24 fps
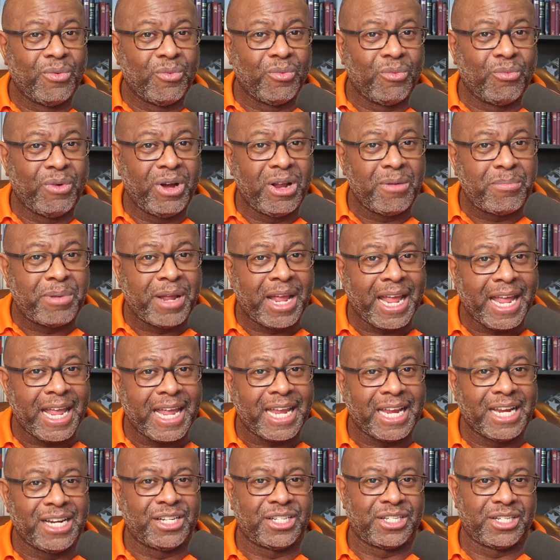1
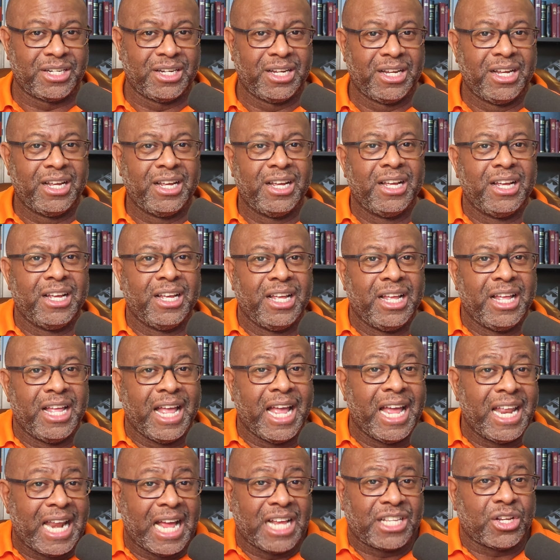page.
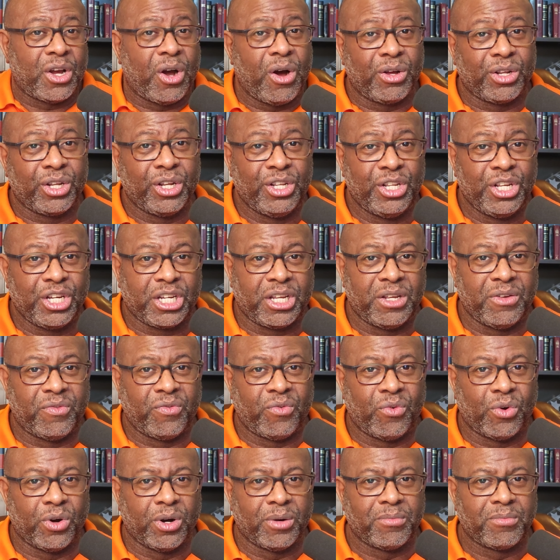And that's all they're looking
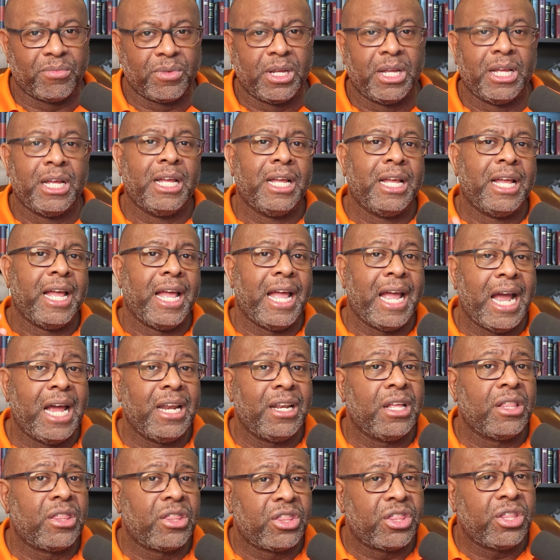for. And
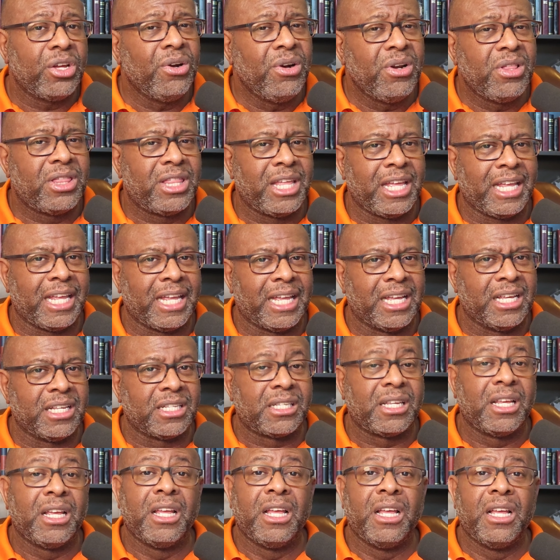the third thing
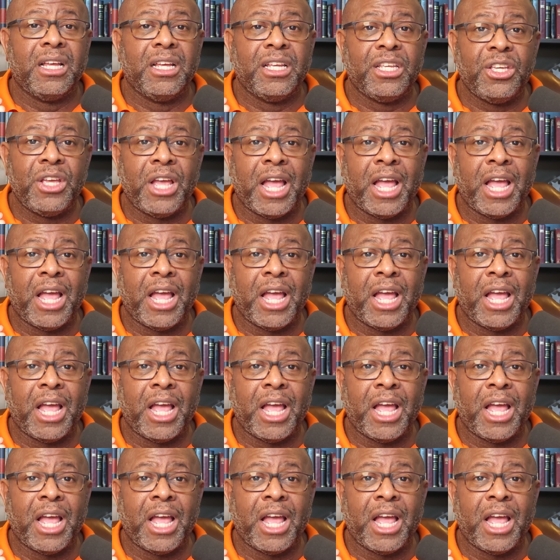is you